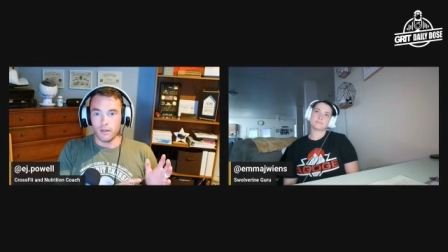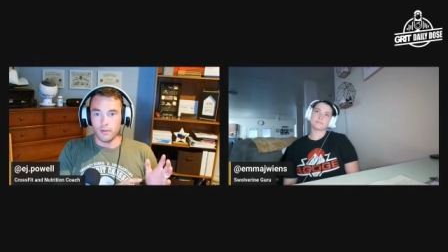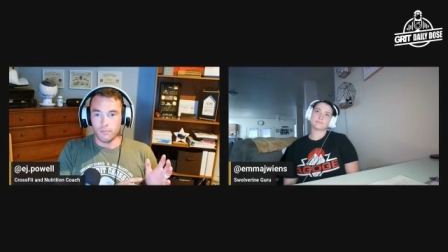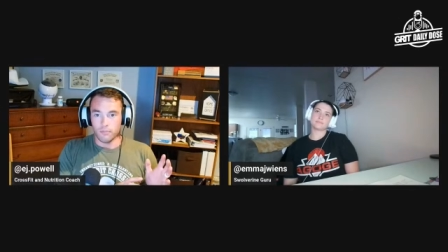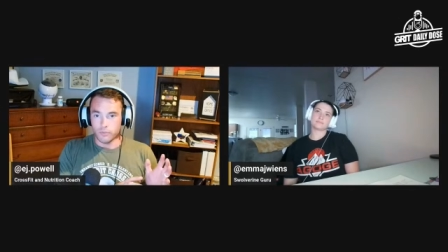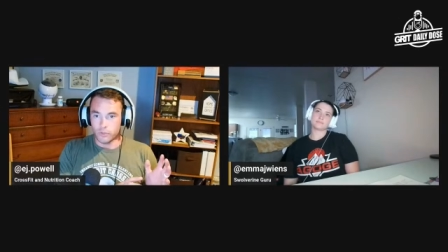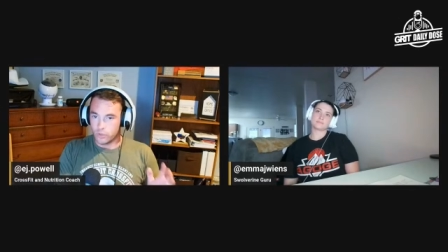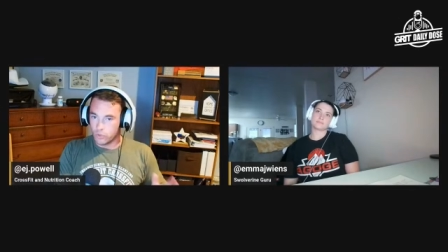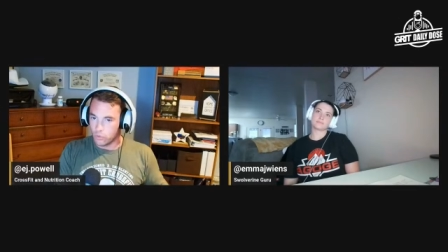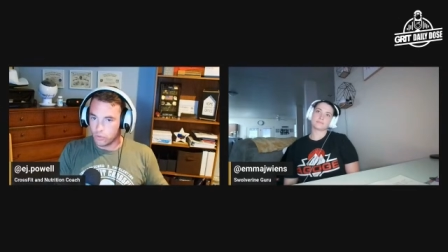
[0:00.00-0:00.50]

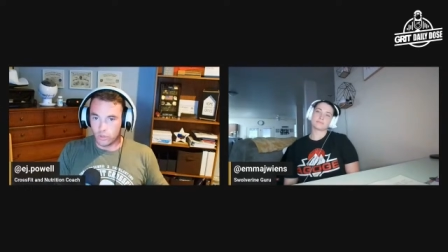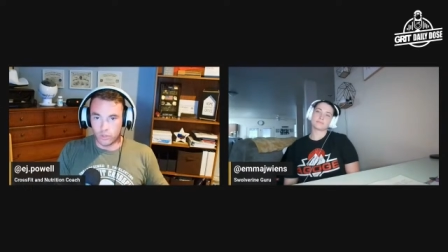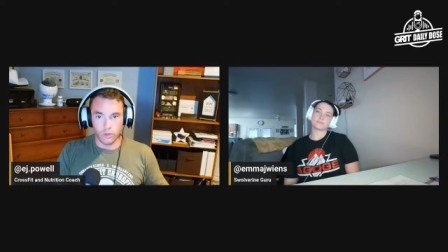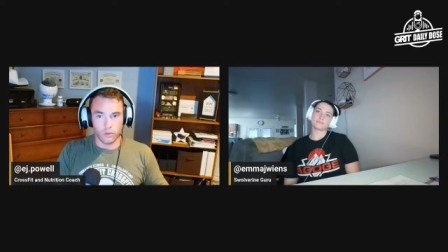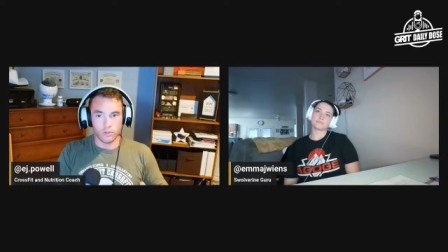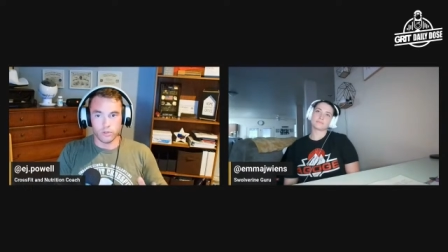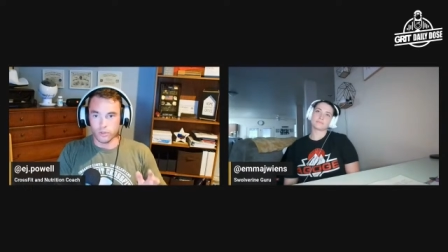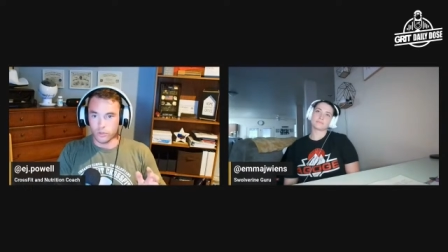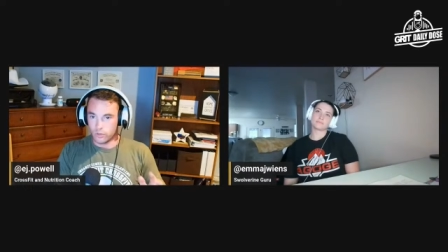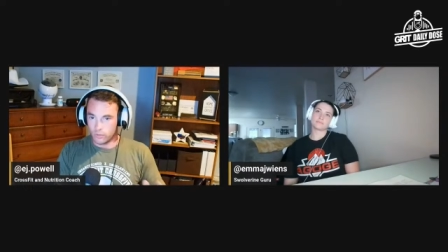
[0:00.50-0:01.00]
sucralose
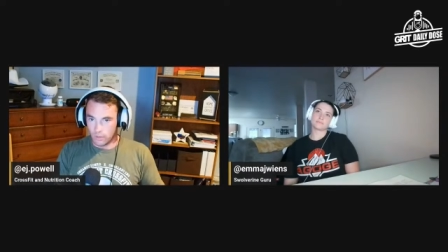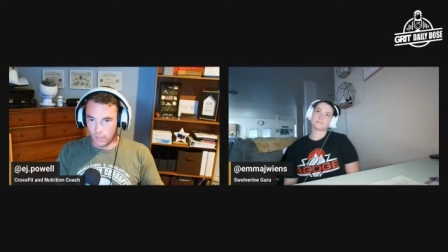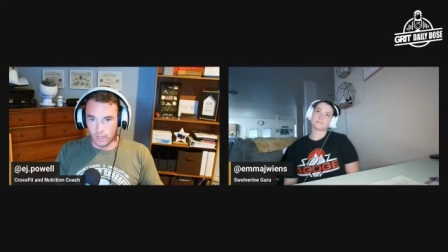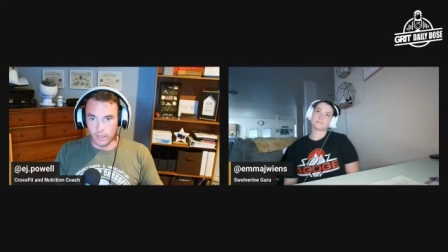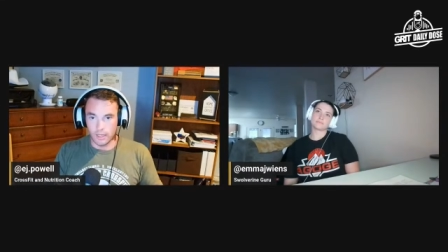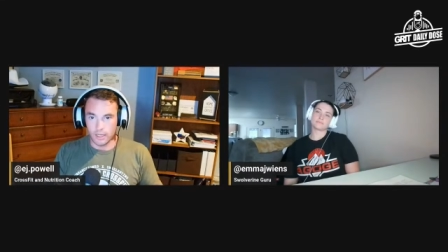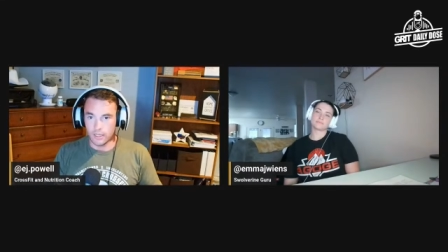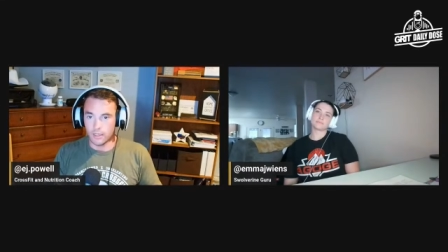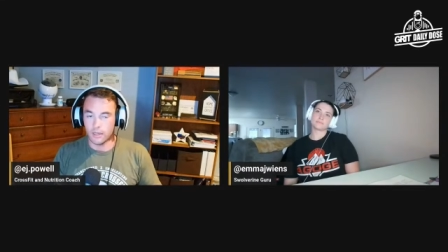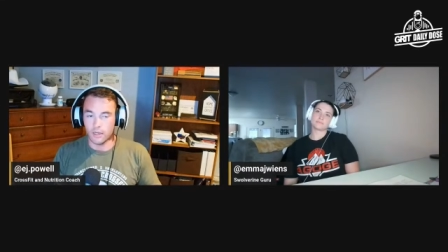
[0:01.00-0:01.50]
or
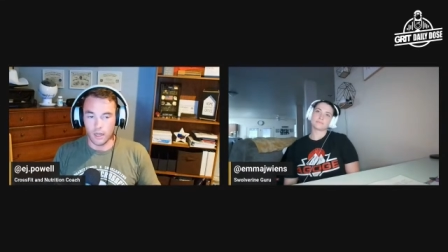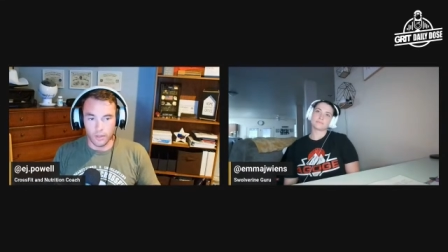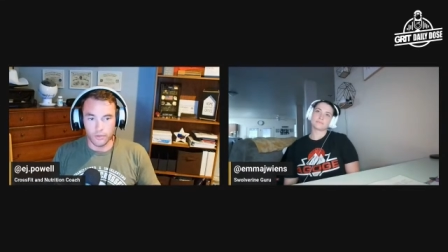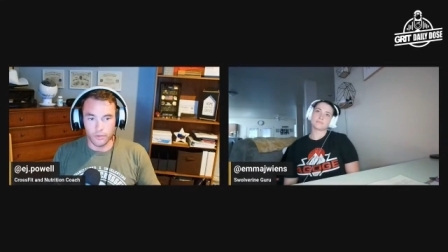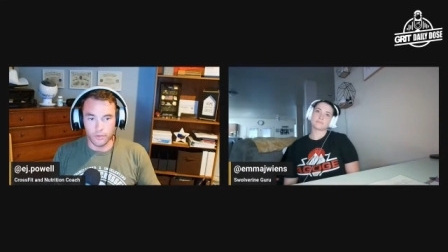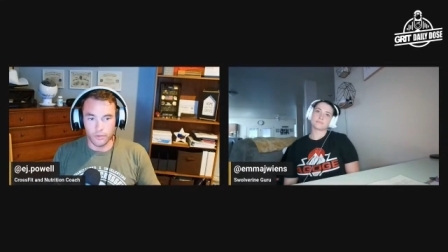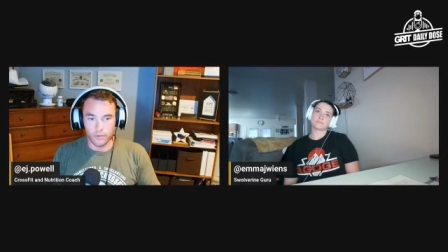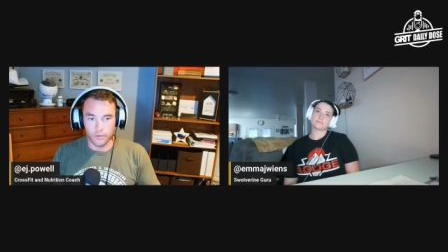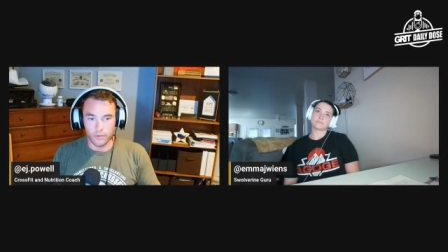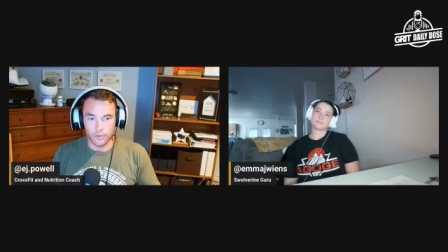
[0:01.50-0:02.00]
again other
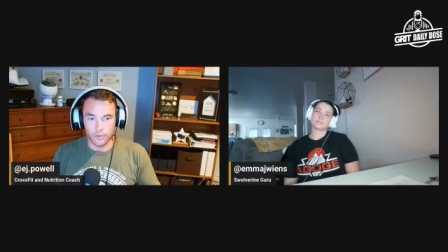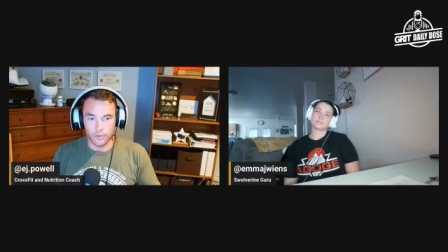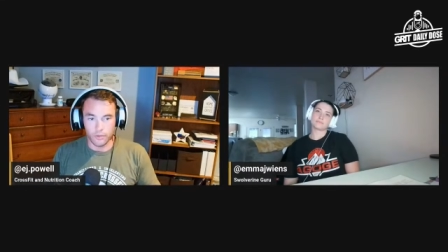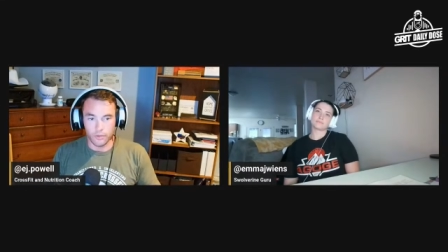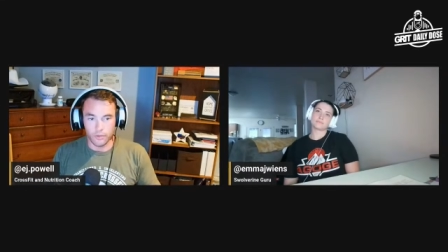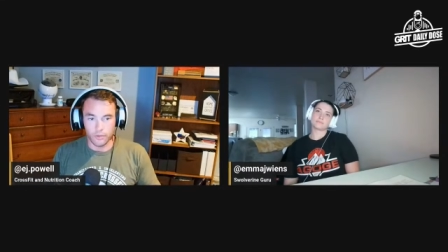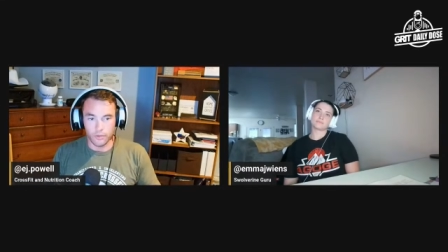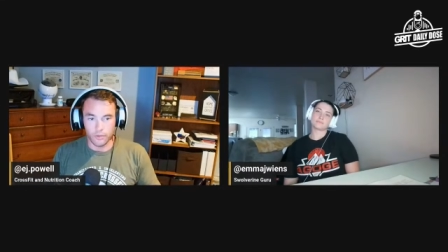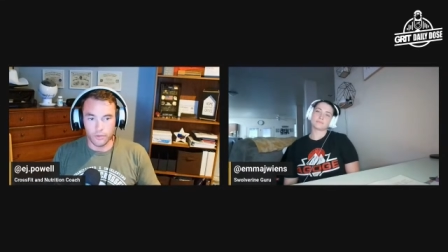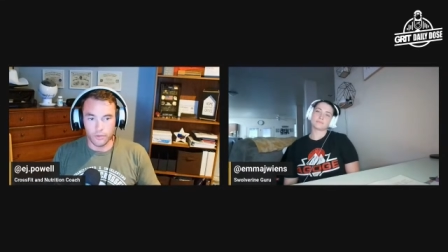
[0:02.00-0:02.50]

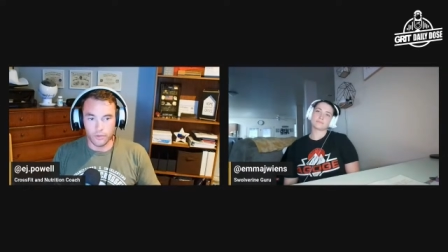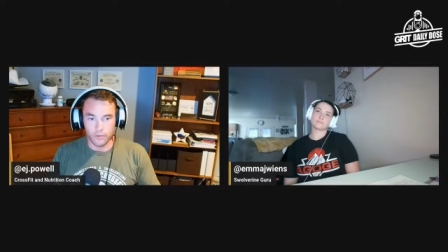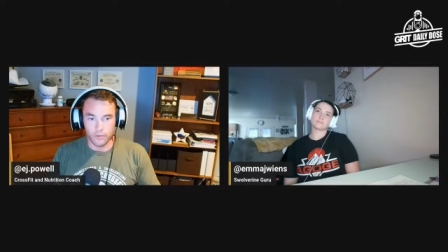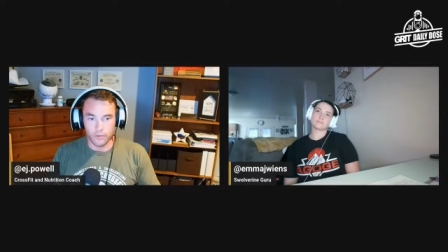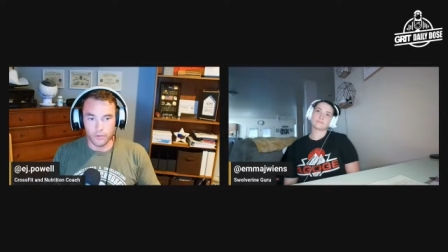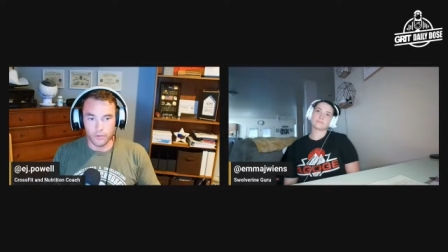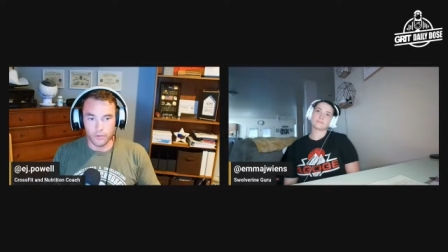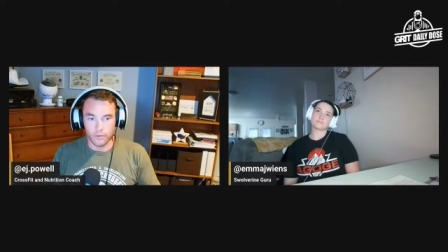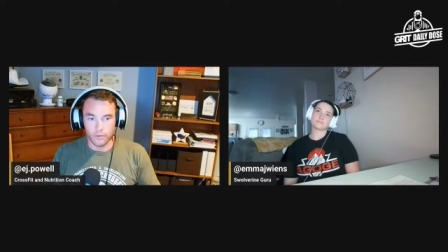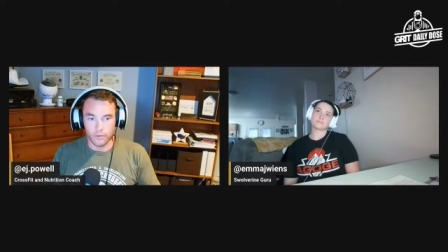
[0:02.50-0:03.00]
non-nutritive
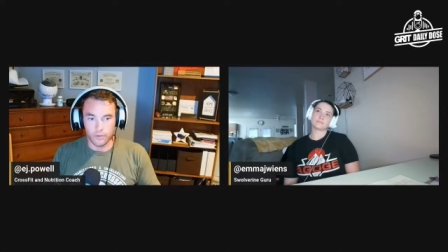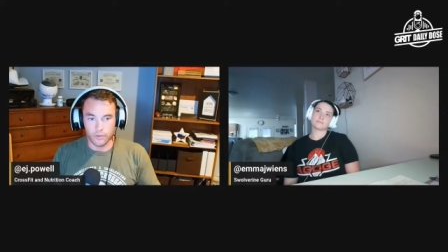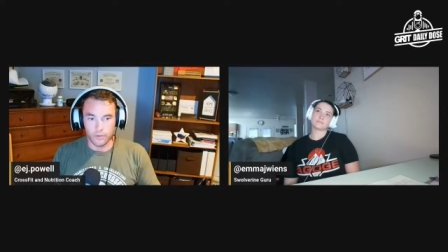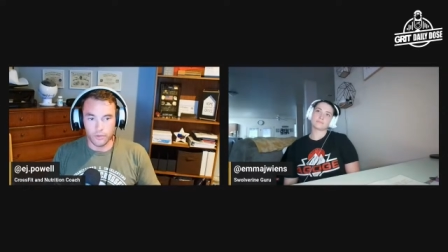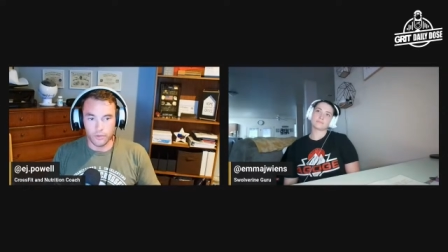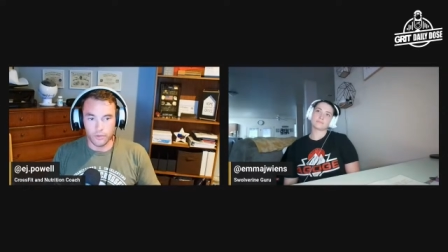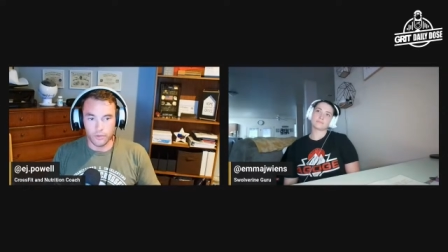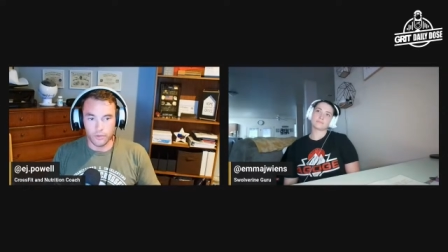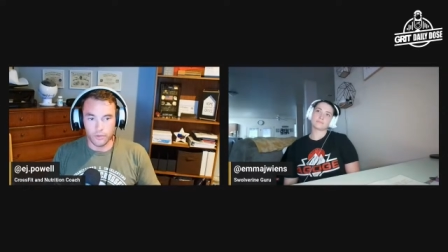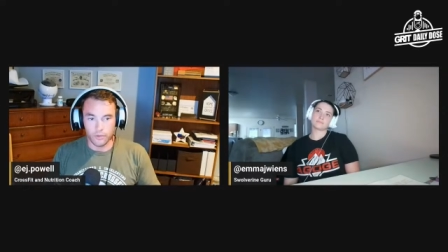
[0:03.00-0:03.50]

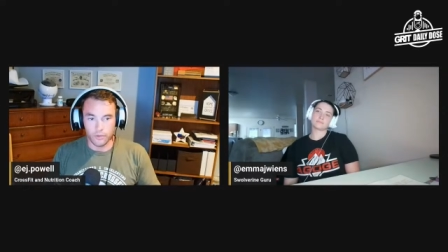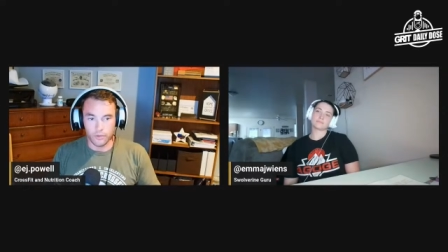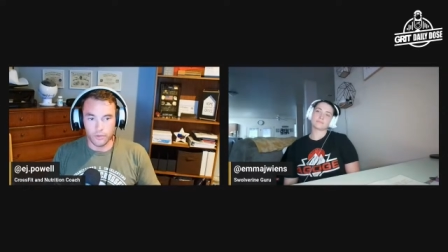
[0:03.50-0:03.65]
sweeteners